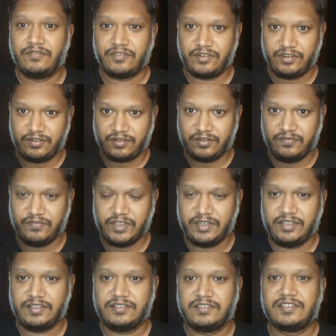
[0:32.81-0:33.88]
For your
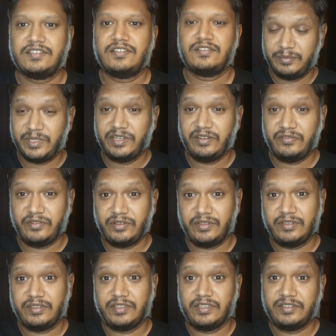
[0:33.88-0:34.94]
convenience, I will be
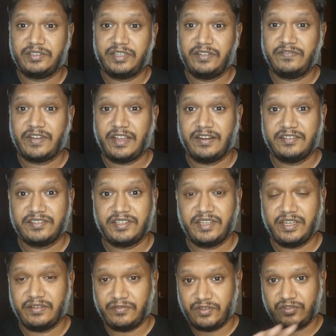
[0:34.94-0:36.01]
reviewing the three fragrances
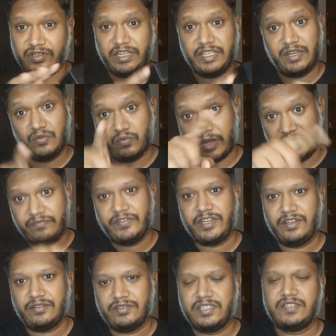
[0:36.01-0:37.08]
individually in one
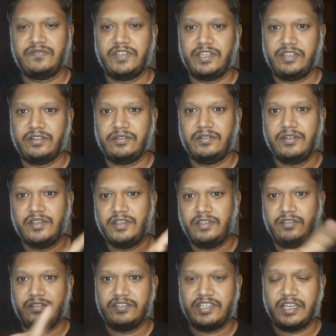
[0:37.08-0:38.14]
video, this video.
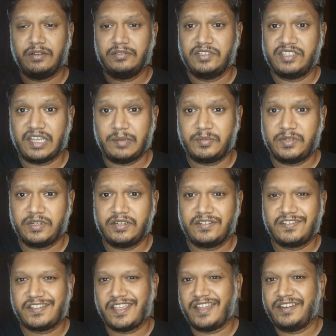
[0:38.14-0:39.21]
You can check out the
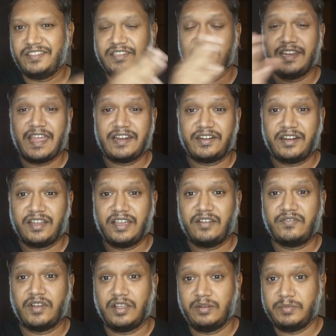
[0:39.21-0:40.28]
chapters, and in the latter half,
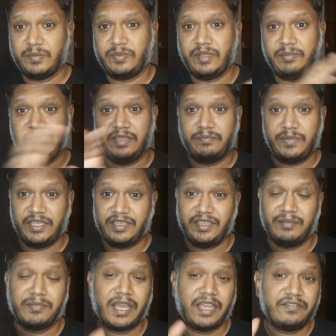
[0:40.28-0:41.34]
I will be
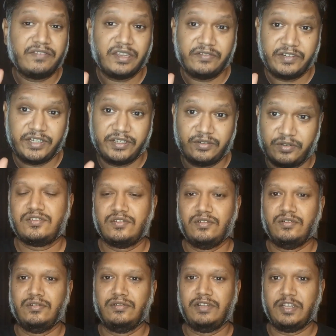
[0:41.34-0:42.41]
picking my favorite.
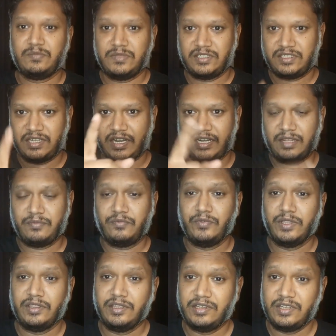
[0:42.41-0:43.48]
So let me start up
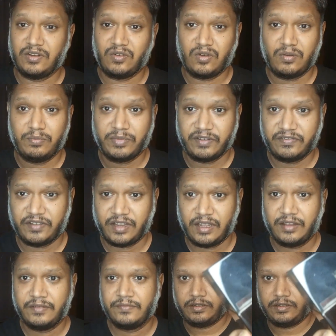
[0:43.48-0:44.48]
with the Dior Homme Parfum.